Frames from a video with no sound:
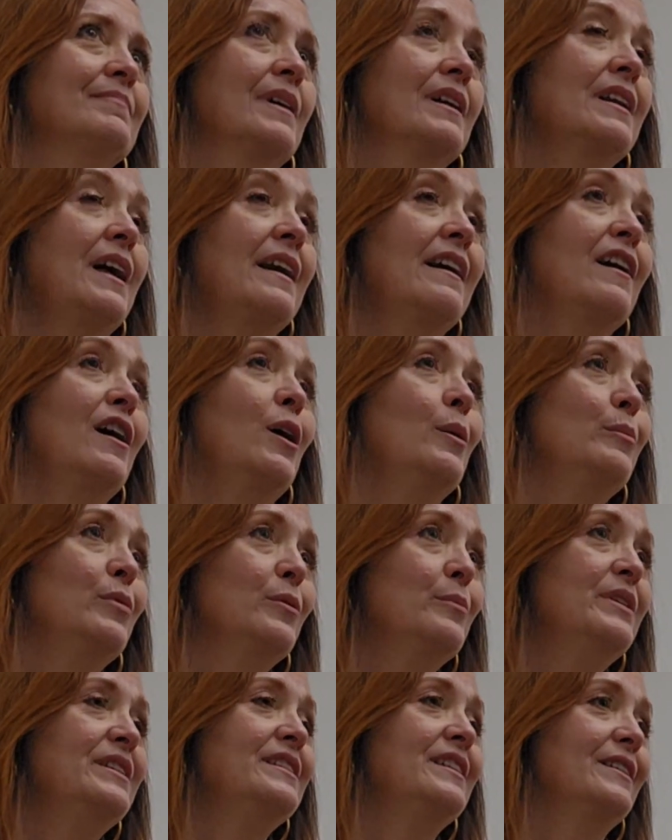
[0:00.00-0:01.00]
A lot of
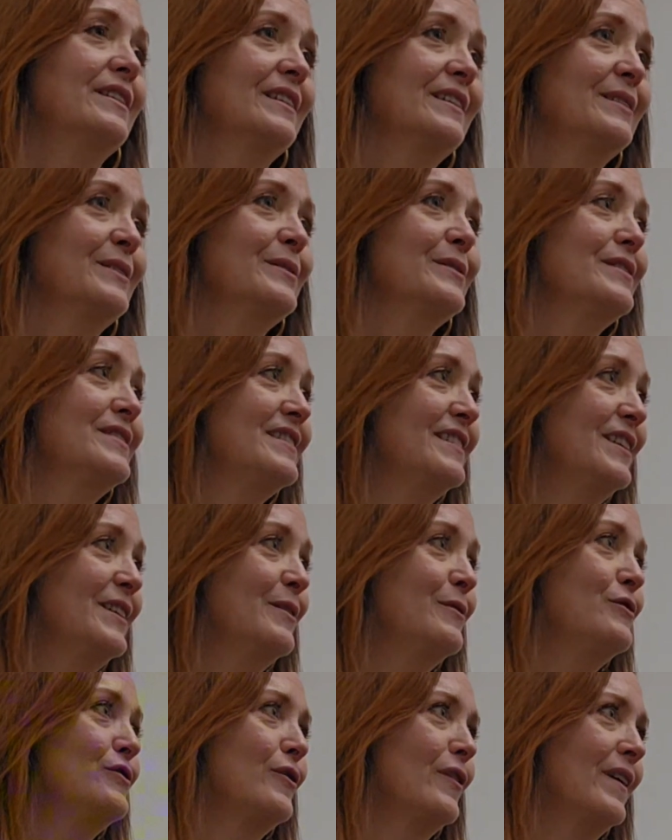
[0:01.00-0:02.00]
humble materials,
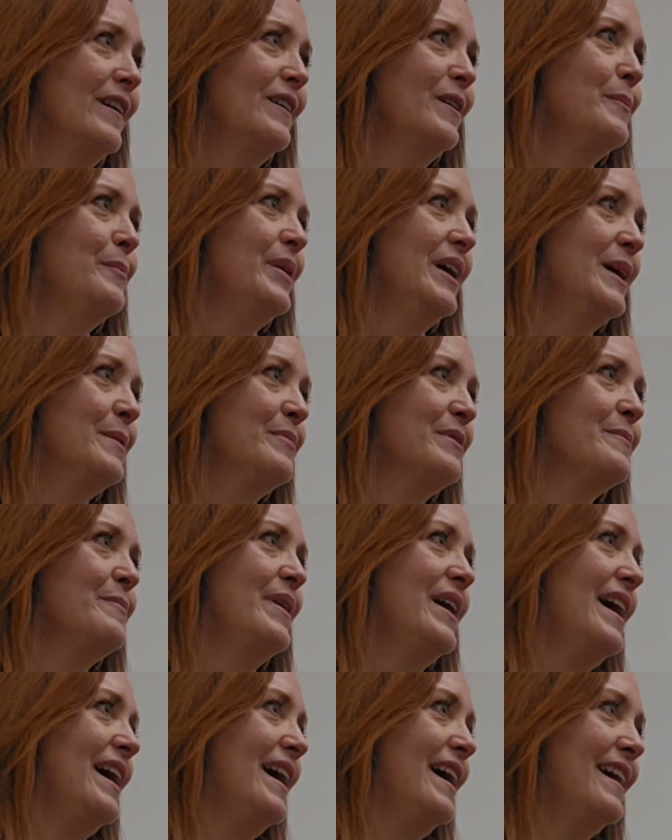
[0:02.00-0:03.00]
drawing on paper
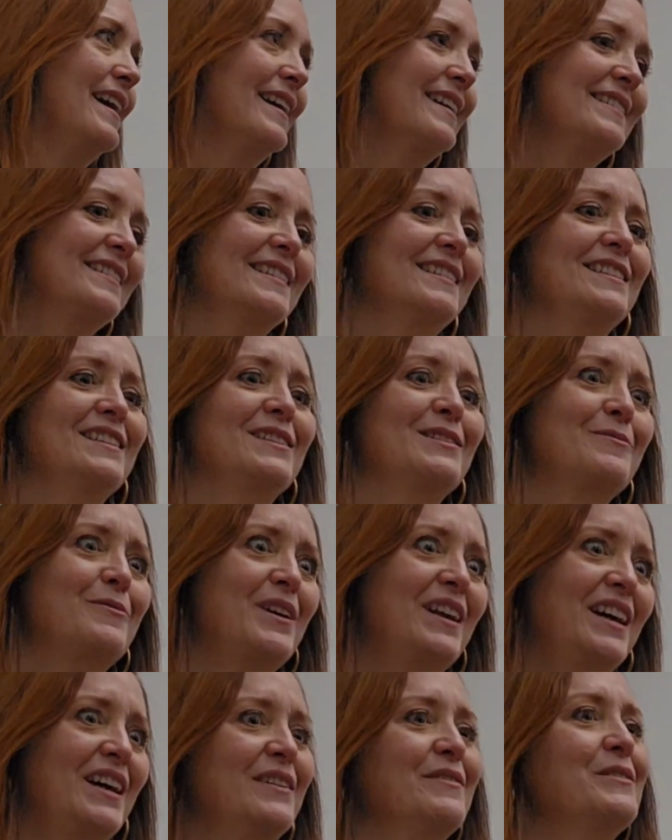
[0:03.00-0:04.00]
bags and just
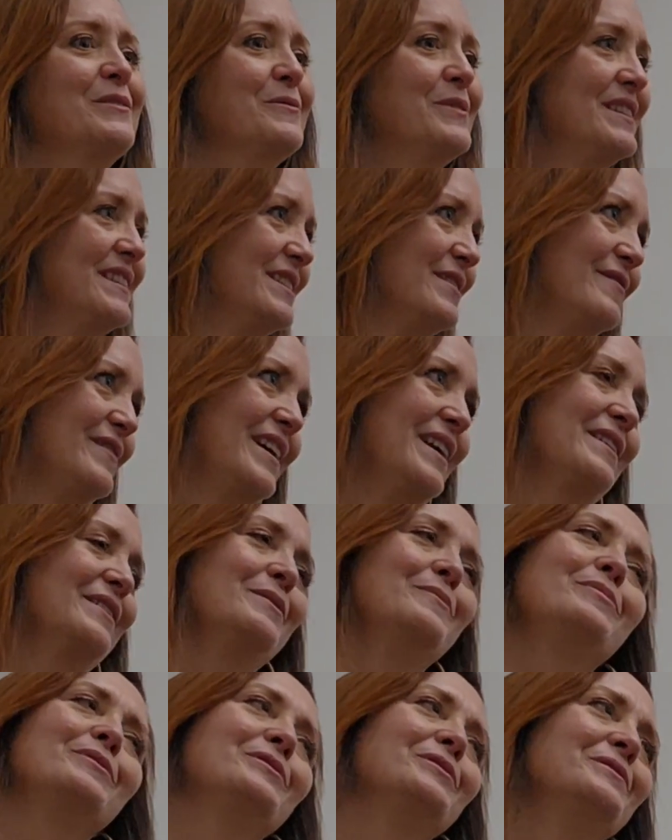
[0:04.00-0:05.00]
whatever was
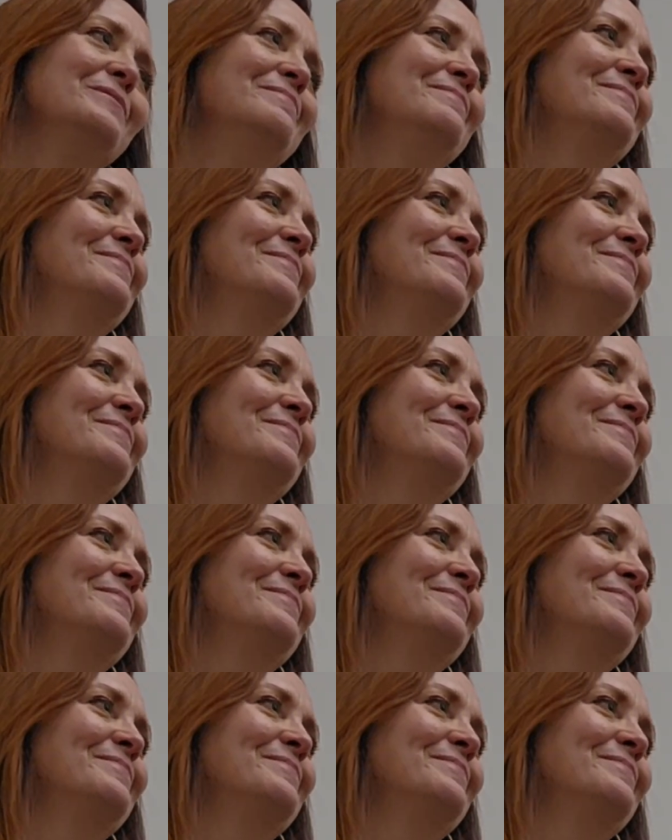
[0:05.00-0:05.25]
available.